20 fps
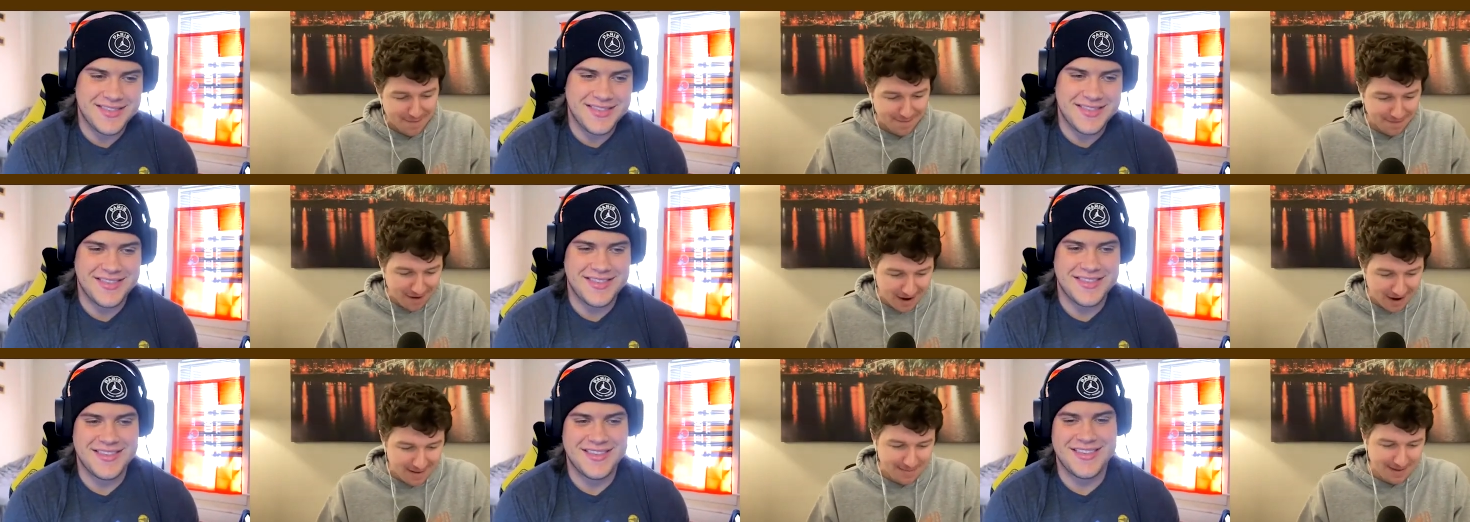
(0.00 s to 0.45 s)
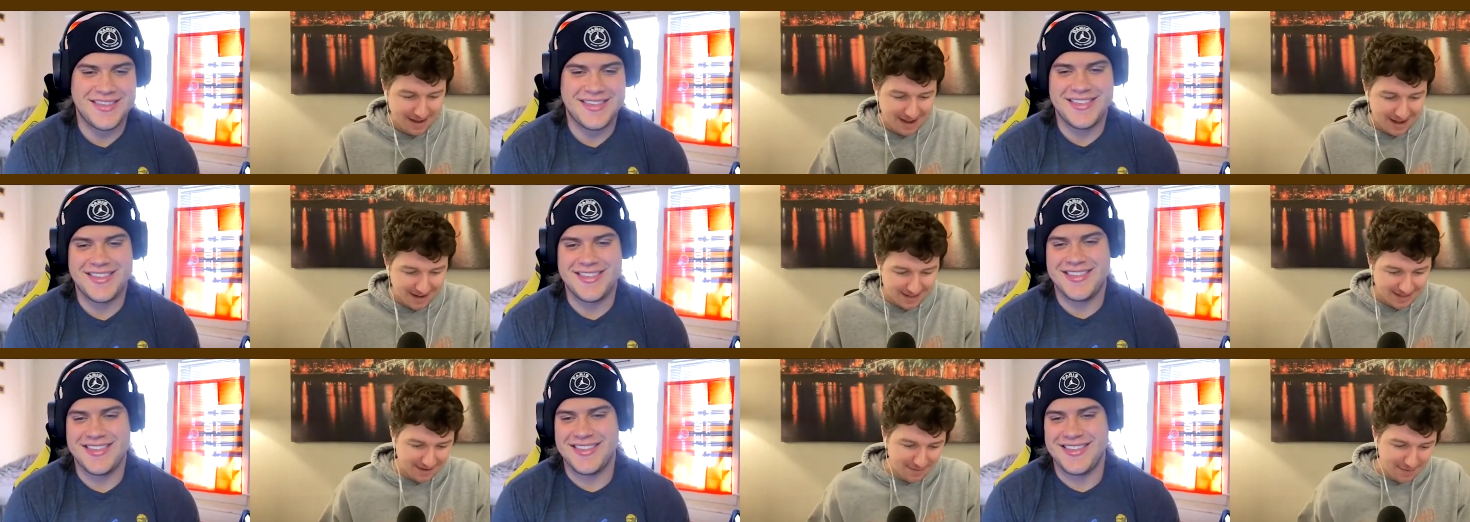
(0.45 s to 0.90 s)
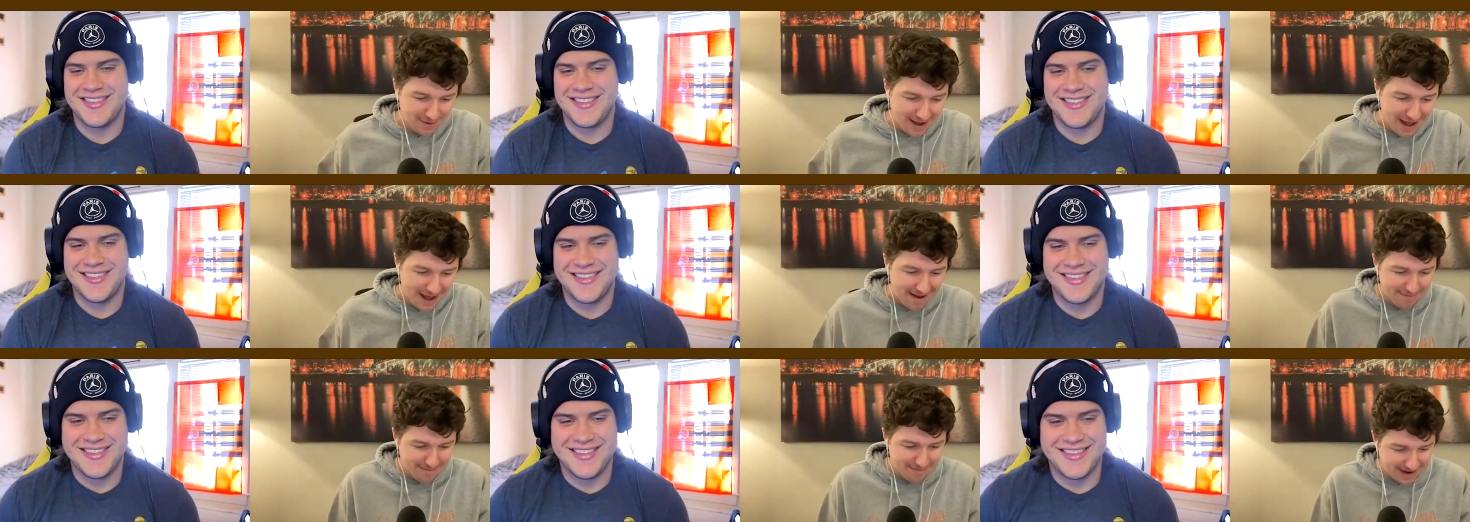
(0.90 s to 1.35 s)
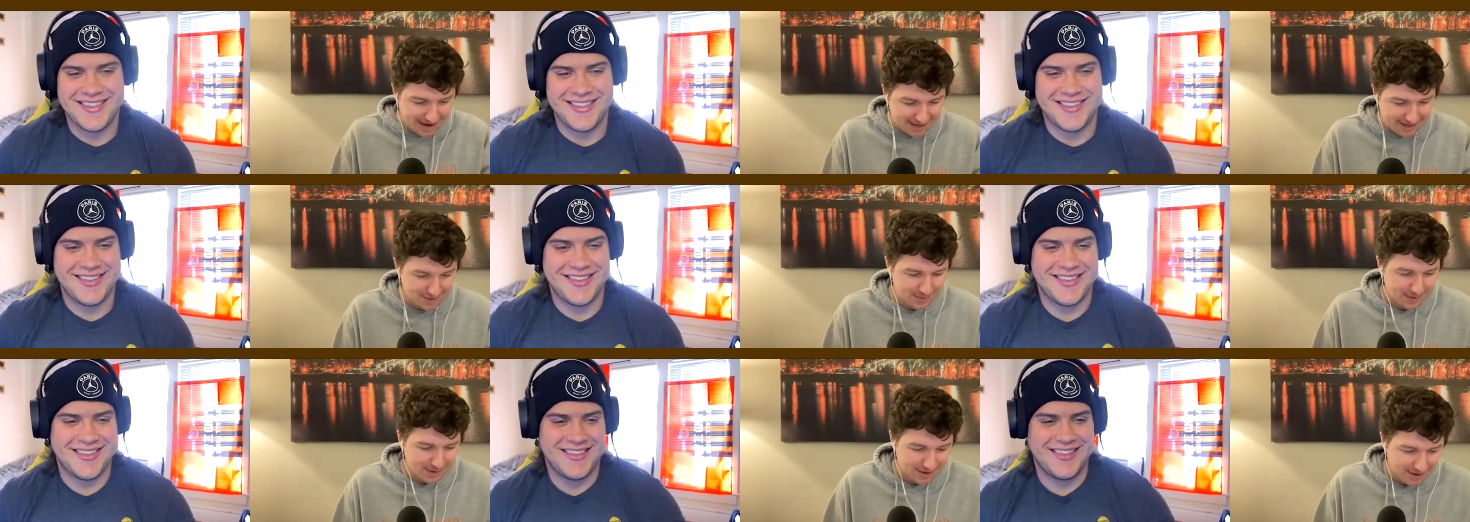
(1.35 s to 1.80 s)
Speaker 1: funny because if you have been
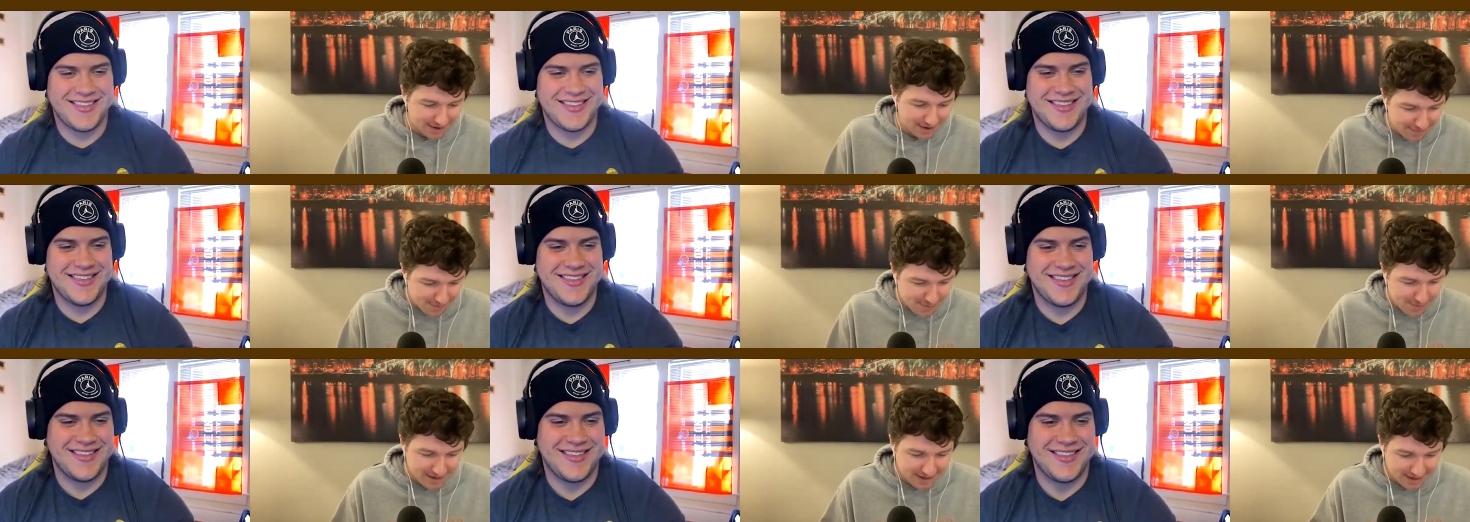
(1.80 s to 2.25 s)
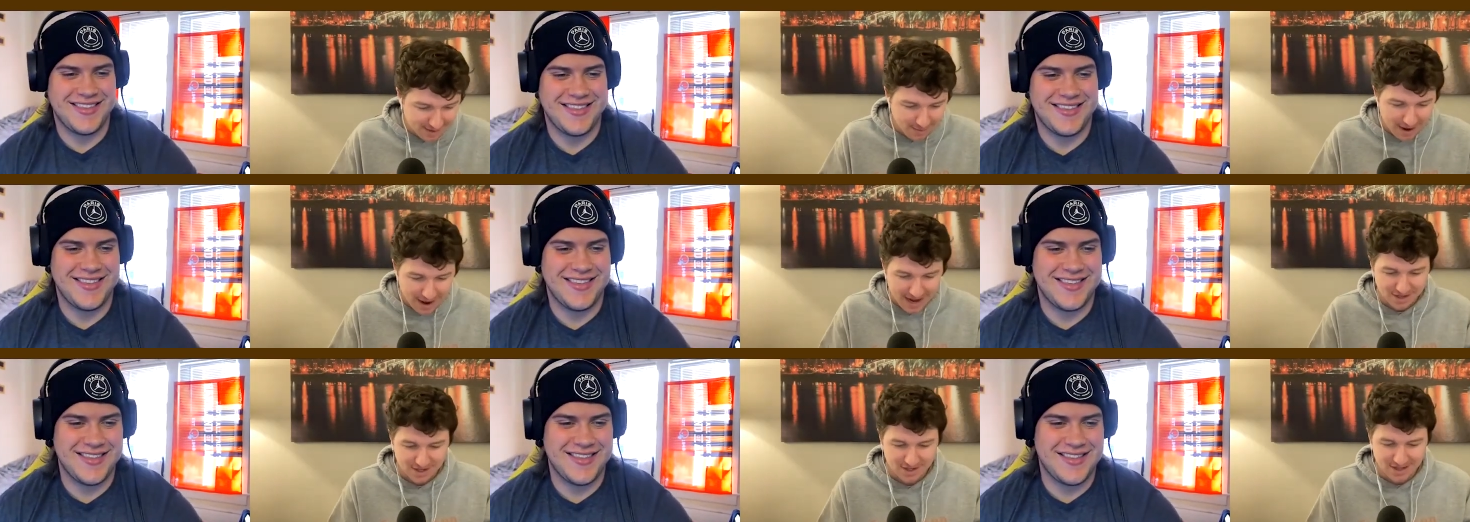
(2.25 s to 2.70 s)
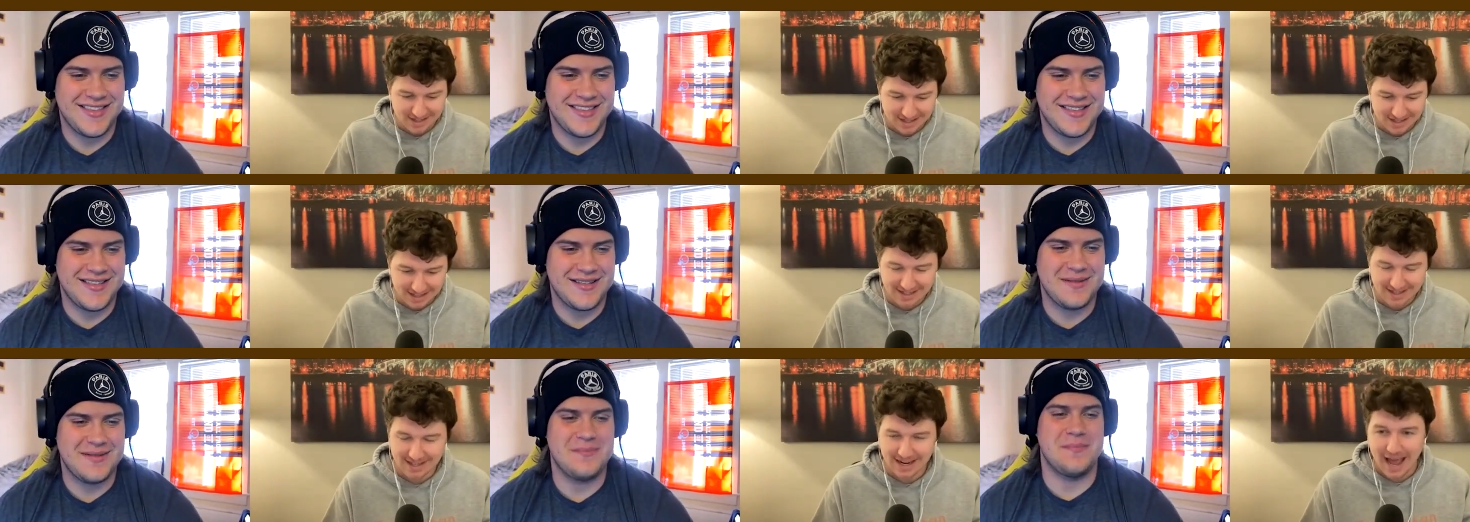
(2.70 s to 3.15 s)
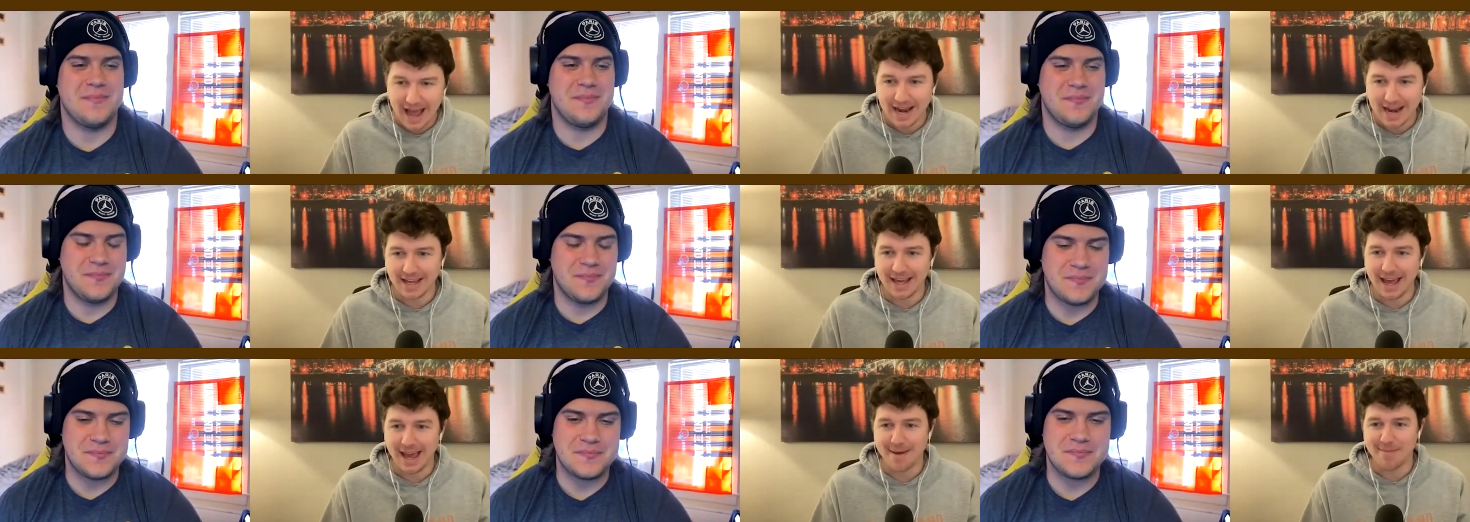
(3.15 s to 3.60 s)
on Twitter, if you did watch the
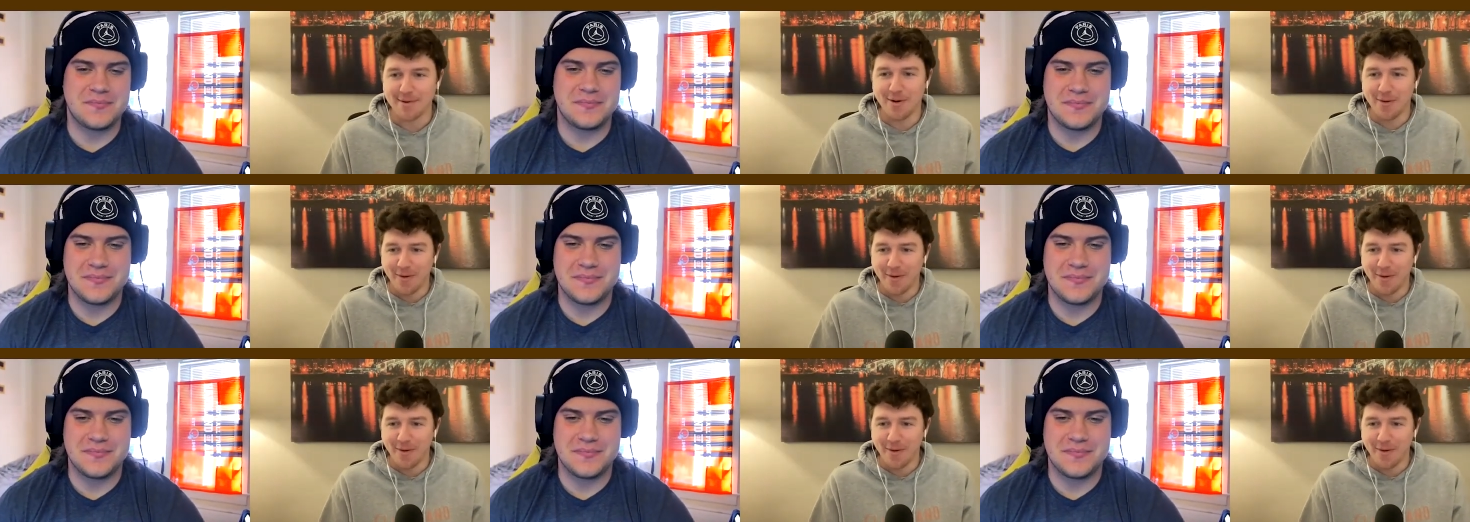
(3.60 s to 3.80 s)
Cincinnati game,